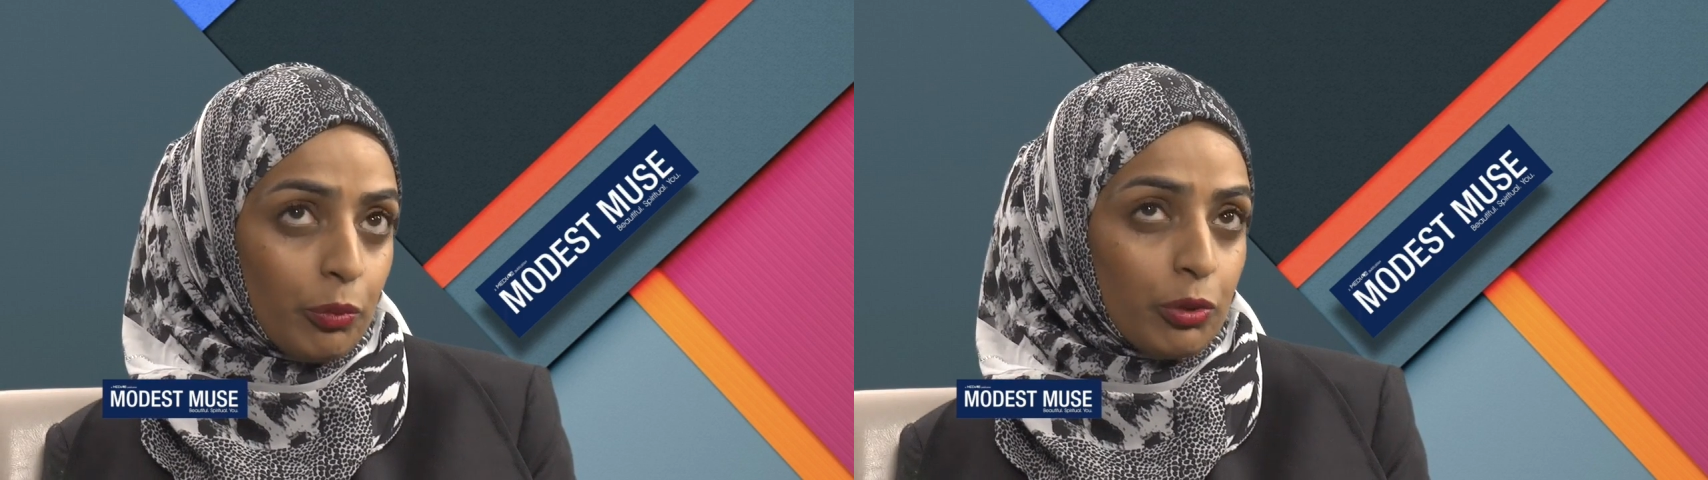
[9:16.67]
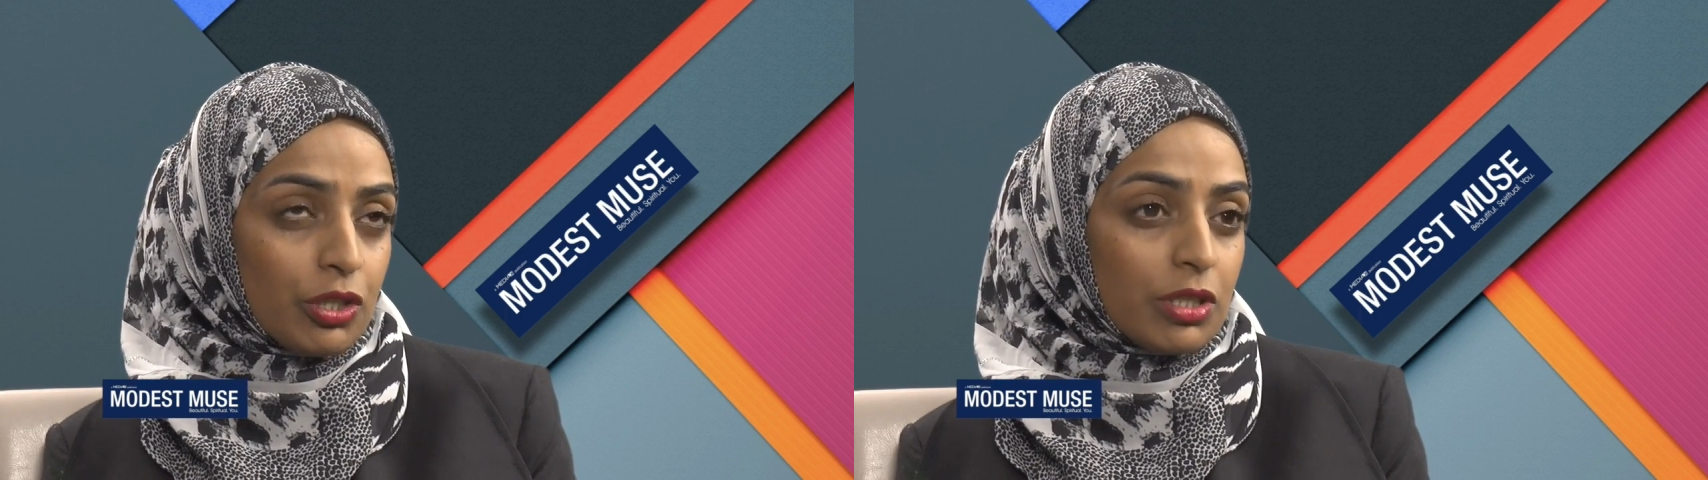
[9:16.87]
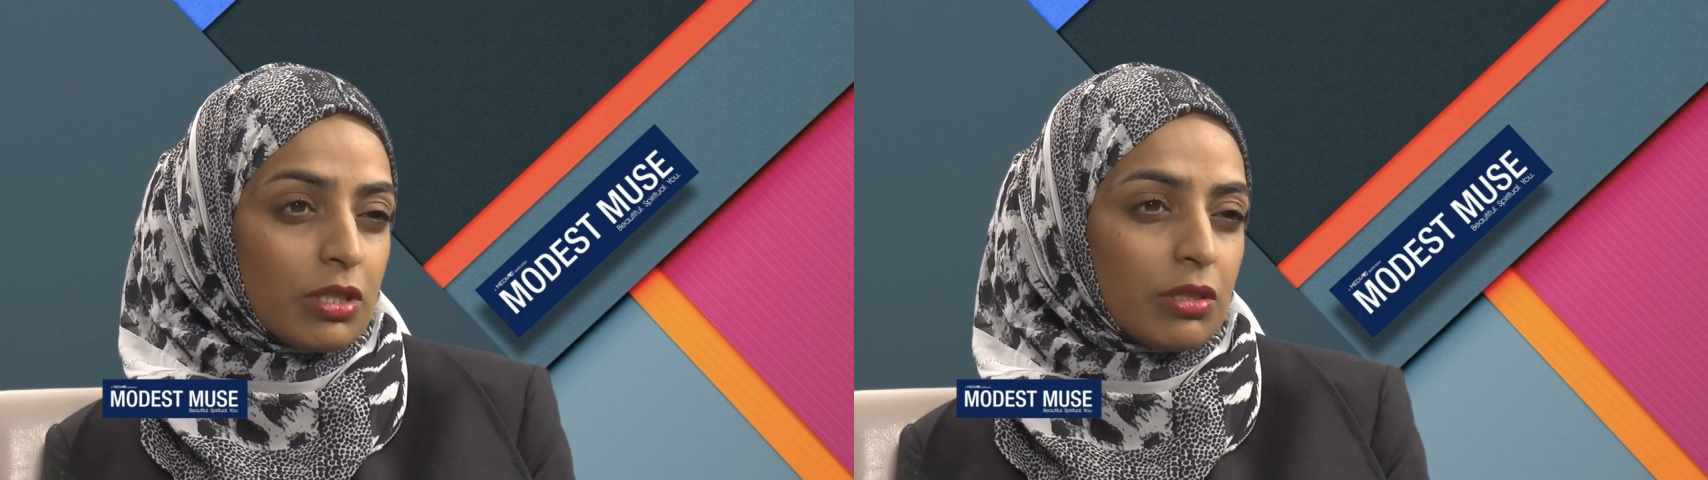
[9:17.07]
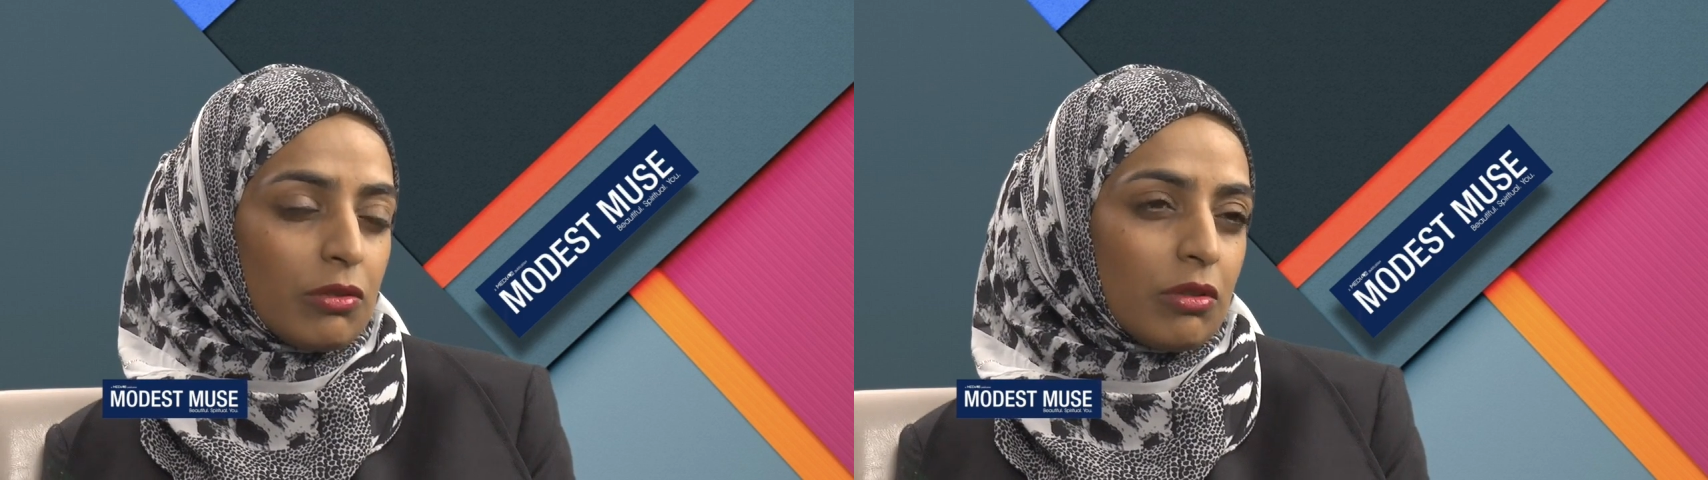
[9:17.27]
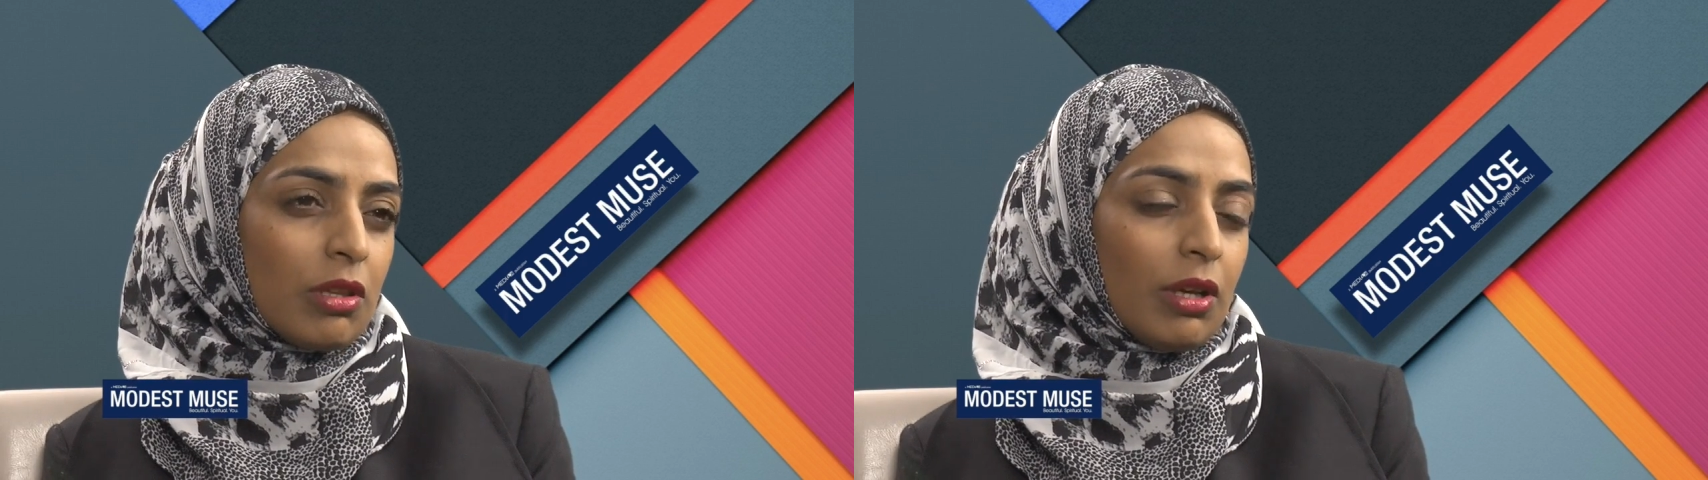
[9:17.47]
which is
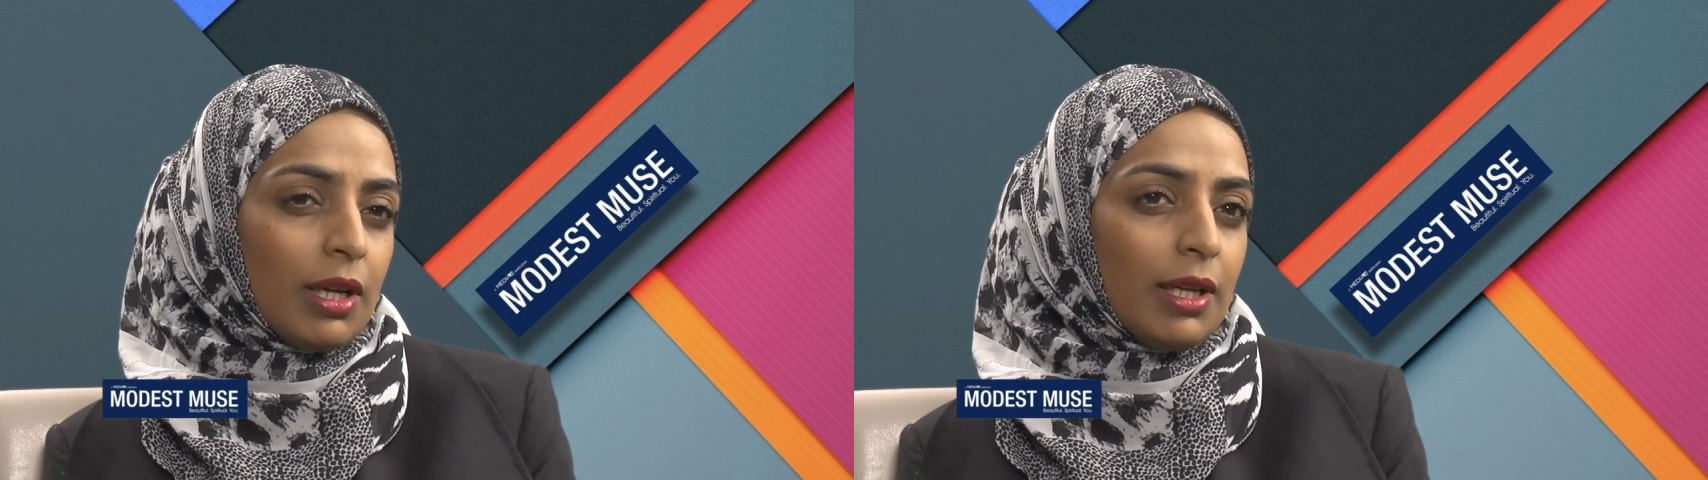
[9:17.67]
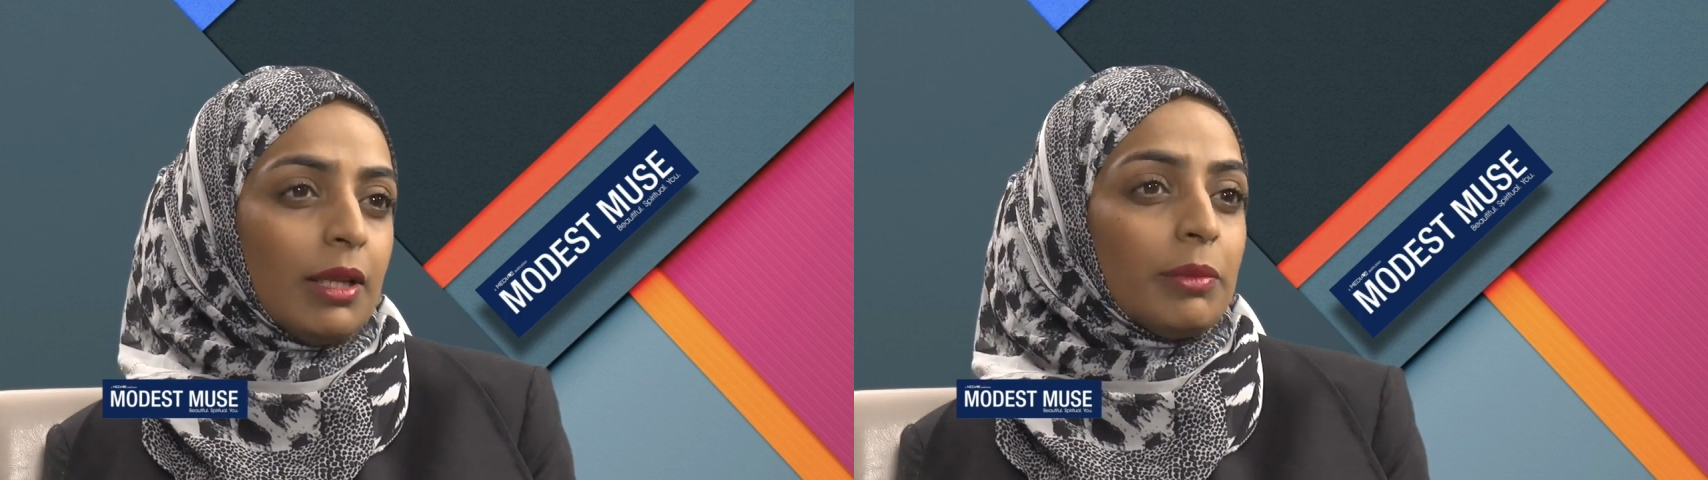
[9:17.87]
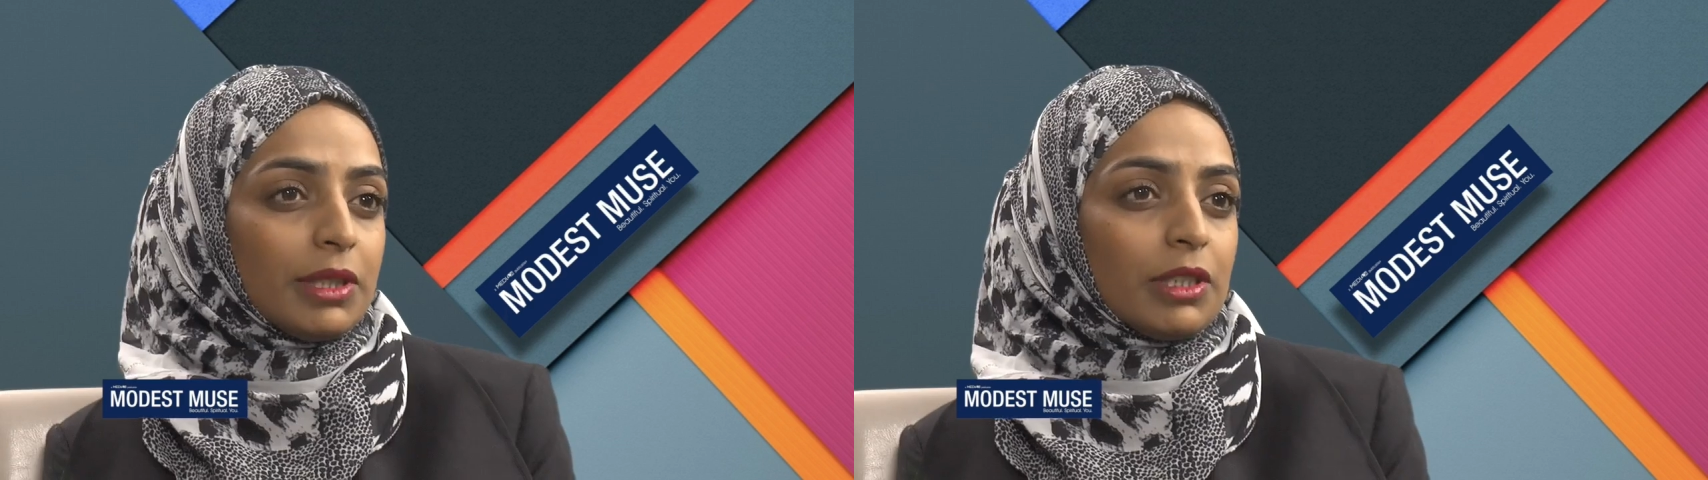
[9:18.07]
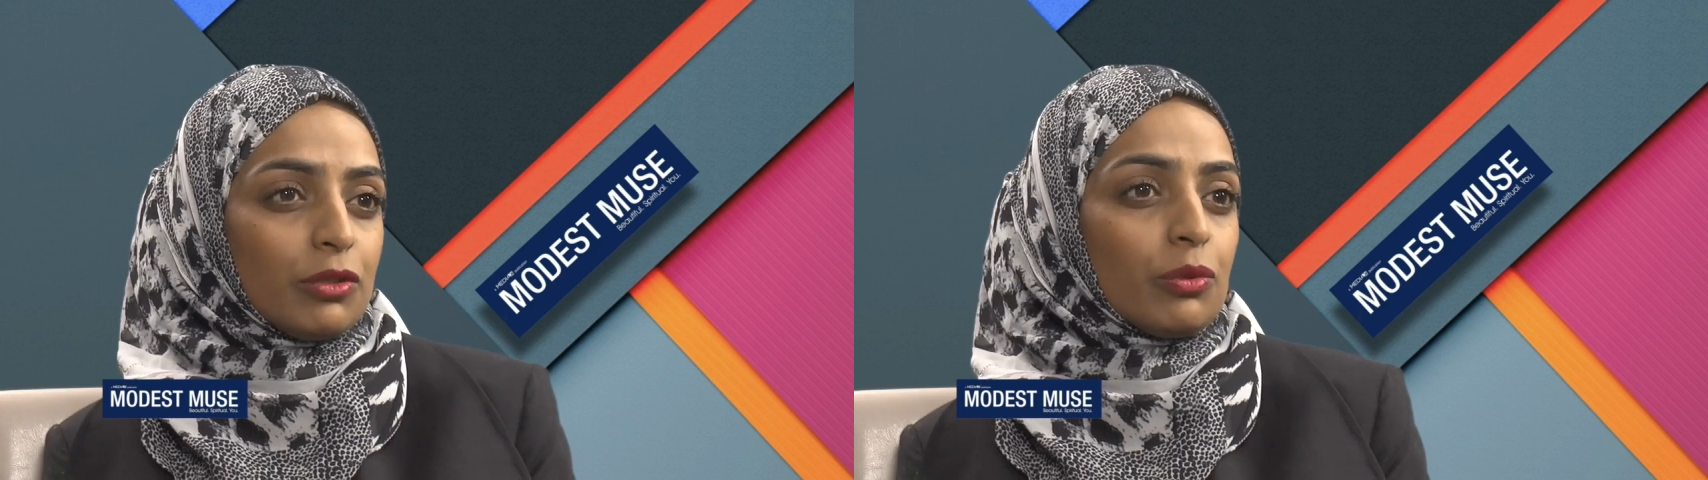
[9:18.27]
limited